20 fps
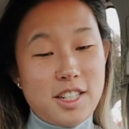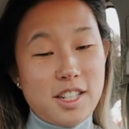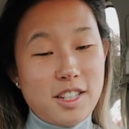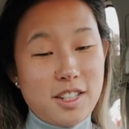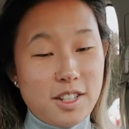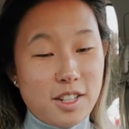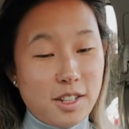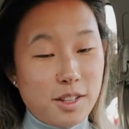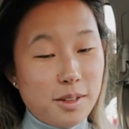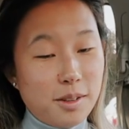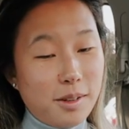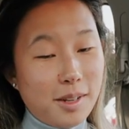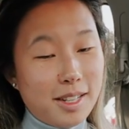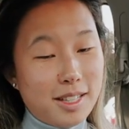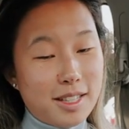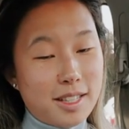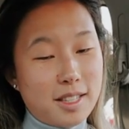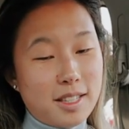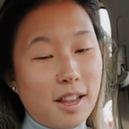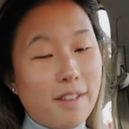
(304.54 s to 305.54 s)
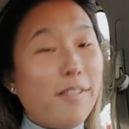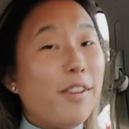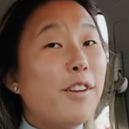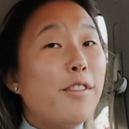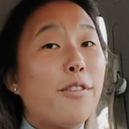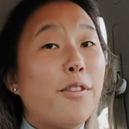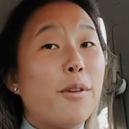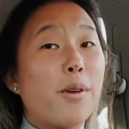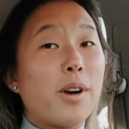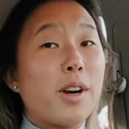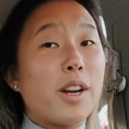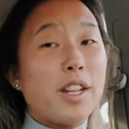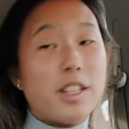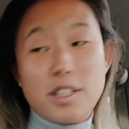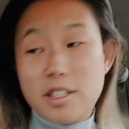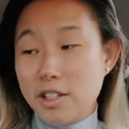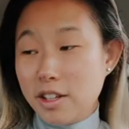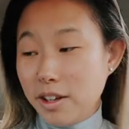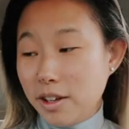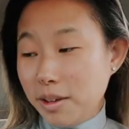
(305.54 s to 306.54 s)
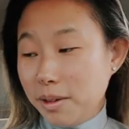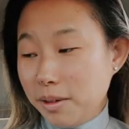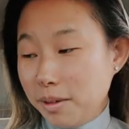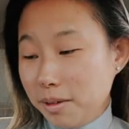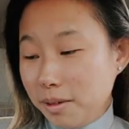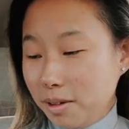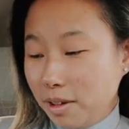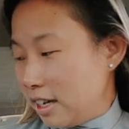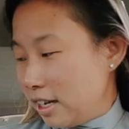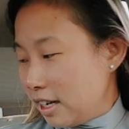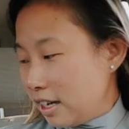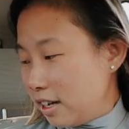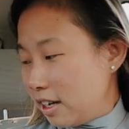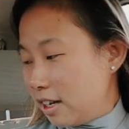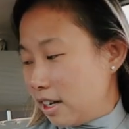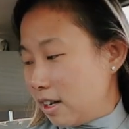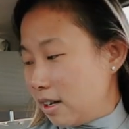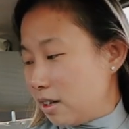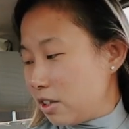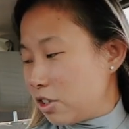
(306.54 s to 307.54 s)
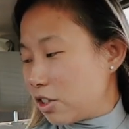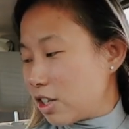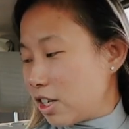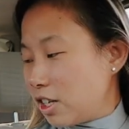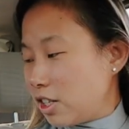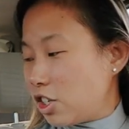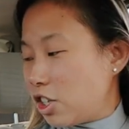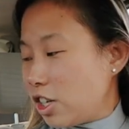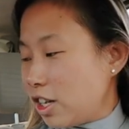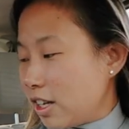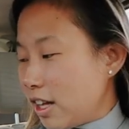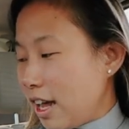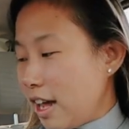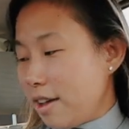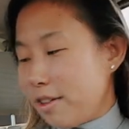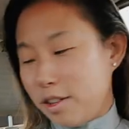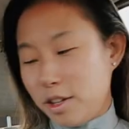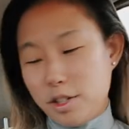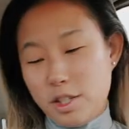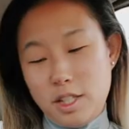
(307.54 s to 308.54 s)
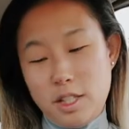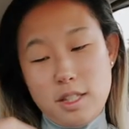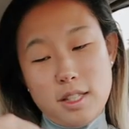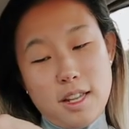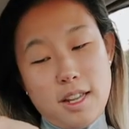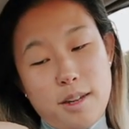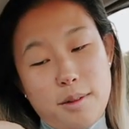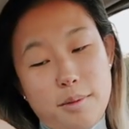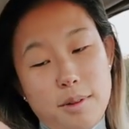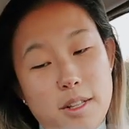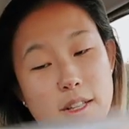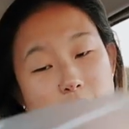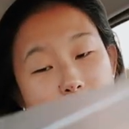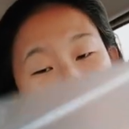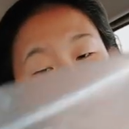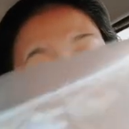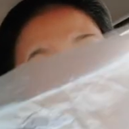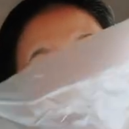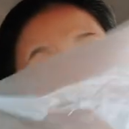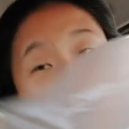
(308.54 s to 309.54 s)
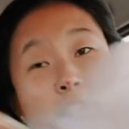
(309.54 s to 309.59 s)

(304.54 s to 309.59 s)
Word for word: to do. It's 7:42 and just gonna chill out. There's these like really